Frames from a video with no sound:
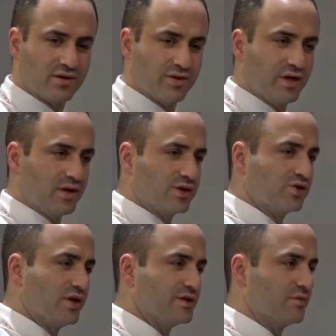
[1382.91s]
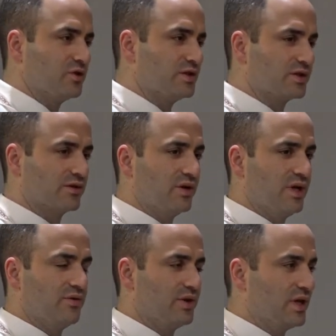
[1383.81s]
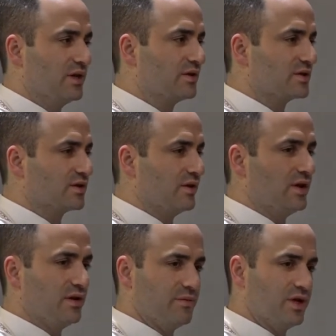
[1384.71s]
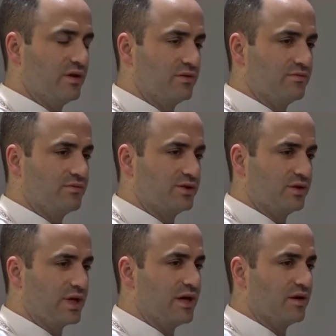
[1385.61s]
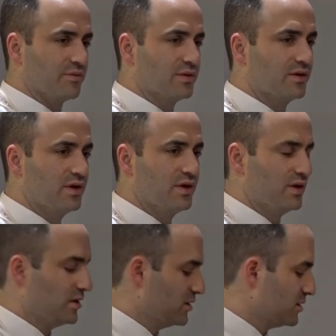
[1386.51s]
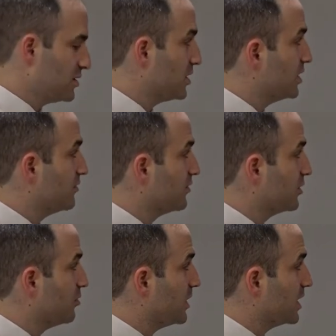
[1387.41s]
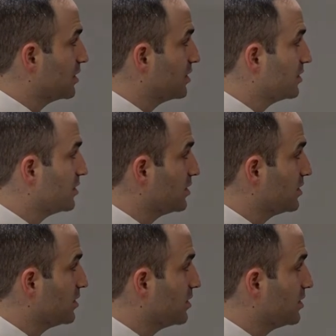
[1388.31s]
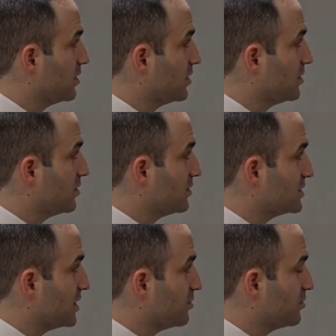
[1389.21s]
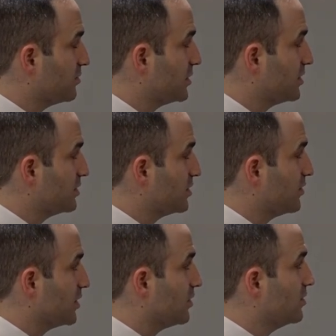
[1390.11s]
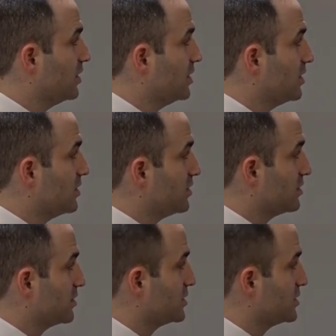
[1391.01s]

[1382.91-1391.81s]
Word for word: and it would accelerate electrons up to the screen. And when they hit the screen, they made it light up. All right. If we go back, what was that? Here we go.